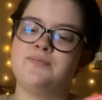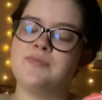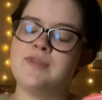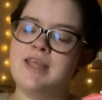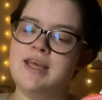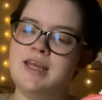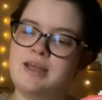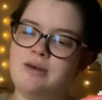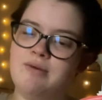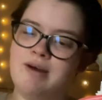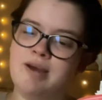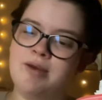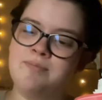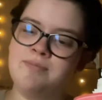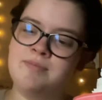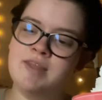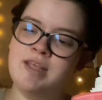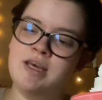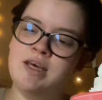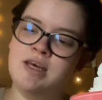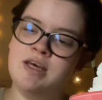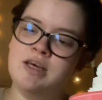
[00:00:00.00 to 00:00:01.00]
Anyway,
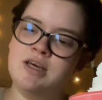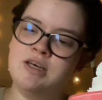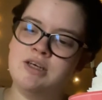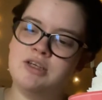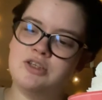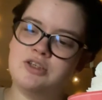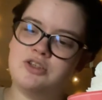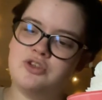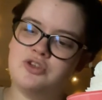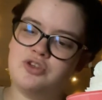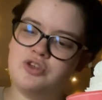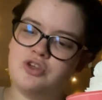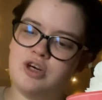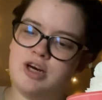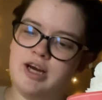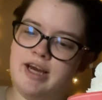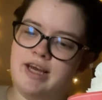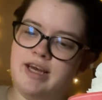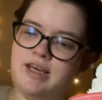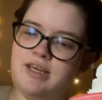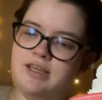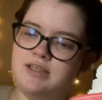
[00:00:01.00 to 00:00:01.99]
to try
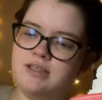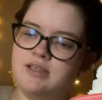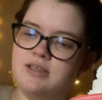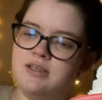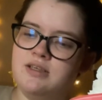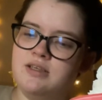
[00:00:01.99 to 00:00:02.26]
it.